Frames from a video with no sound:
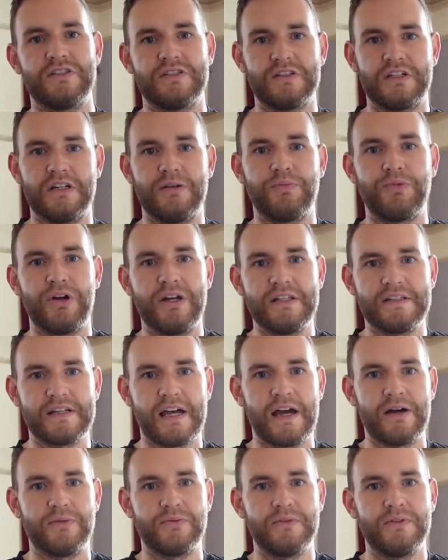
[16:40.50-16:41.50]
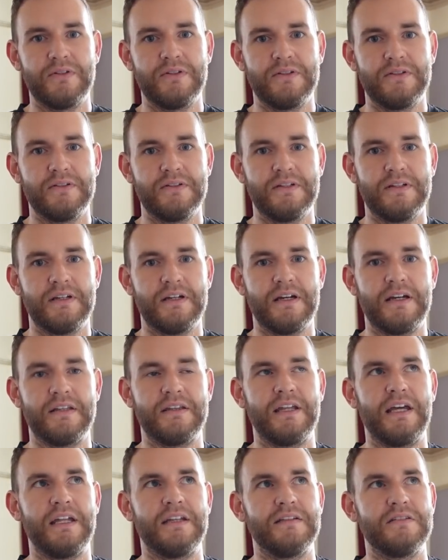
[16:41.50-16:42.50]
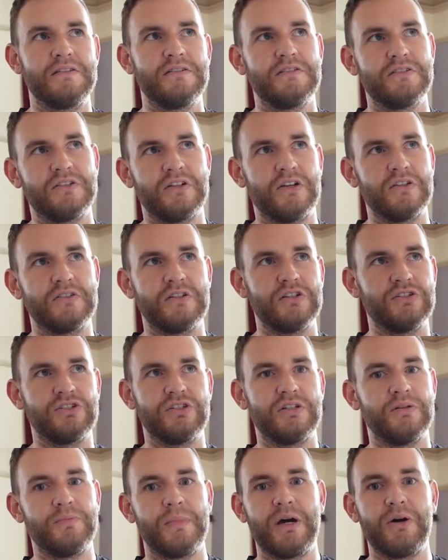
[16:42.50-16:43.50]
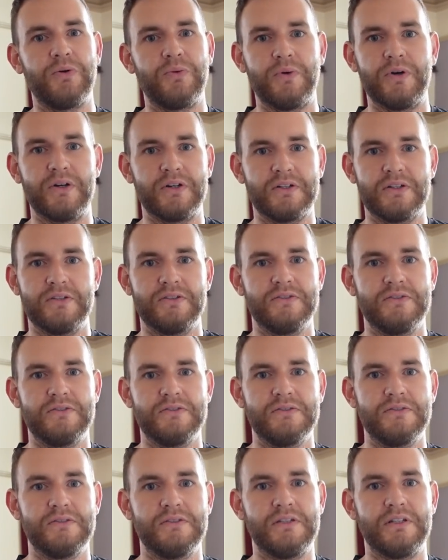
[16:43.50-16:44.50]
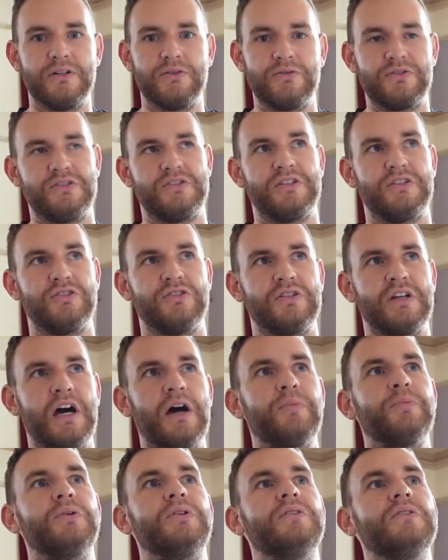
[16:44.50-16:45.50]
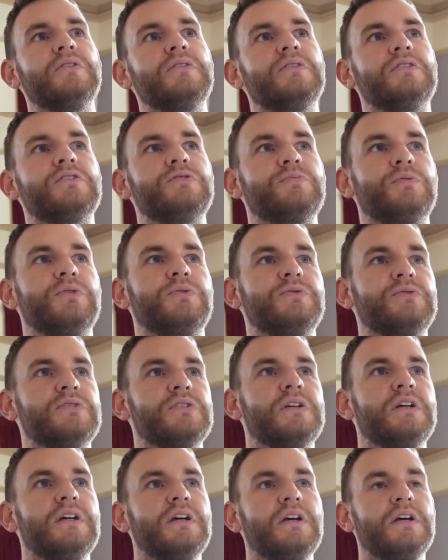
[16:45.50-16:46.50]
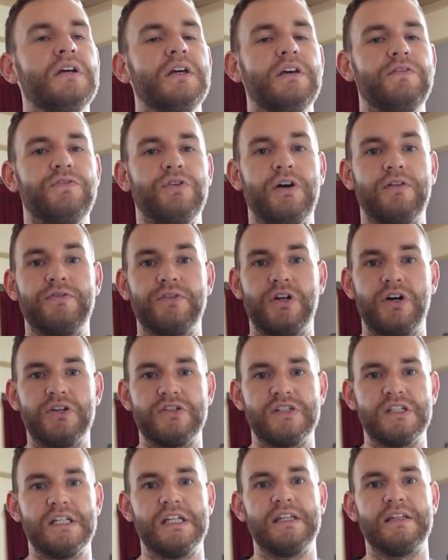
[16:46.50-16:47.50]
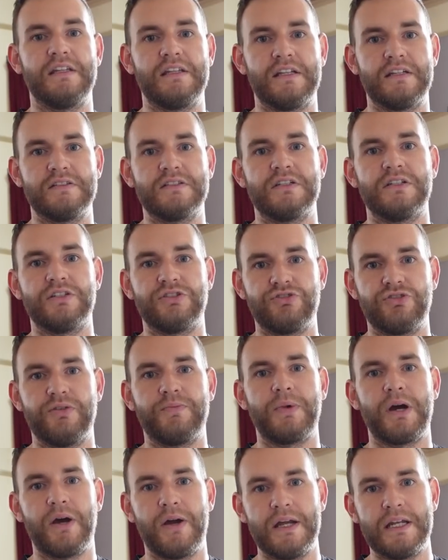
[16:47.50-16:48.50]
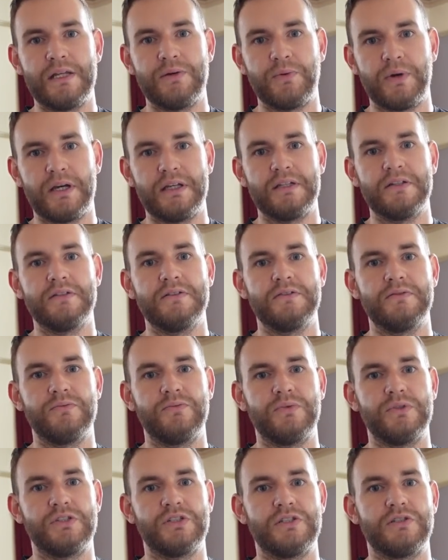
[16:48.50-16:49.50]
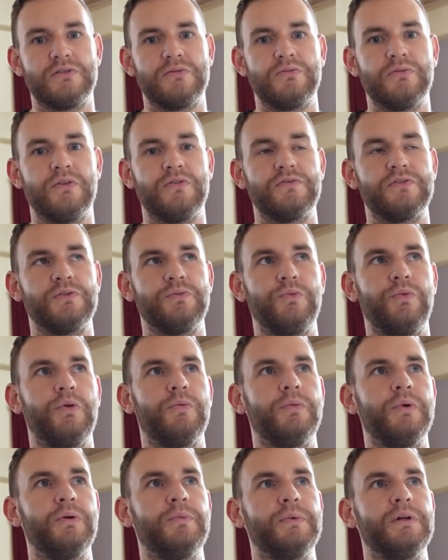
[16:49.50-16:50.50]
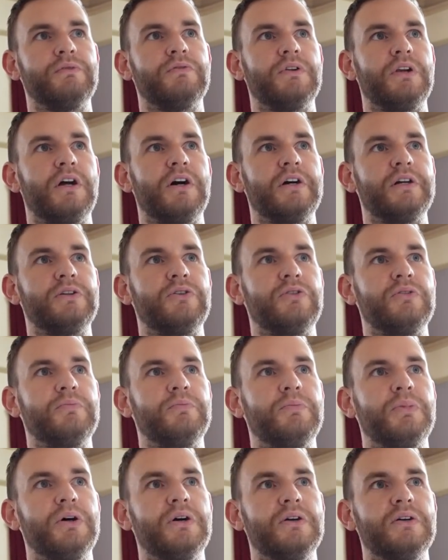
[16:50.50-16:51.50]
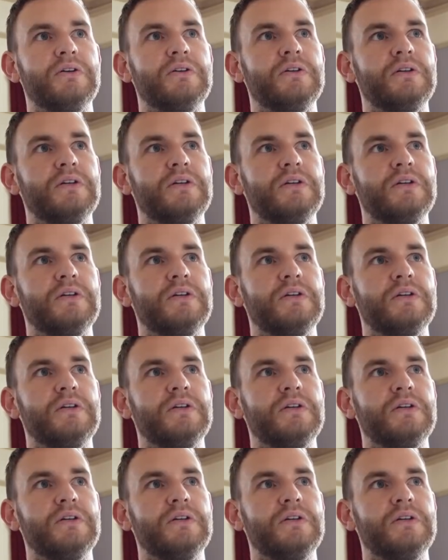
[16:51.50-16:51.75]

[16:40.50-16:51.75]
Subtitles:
isn't going to break down and then start touching the metalwork, you know, because it could happen. I suppose if you have an RCD, then that's going to trip out anyway, which is obviously what we'll be relying on. But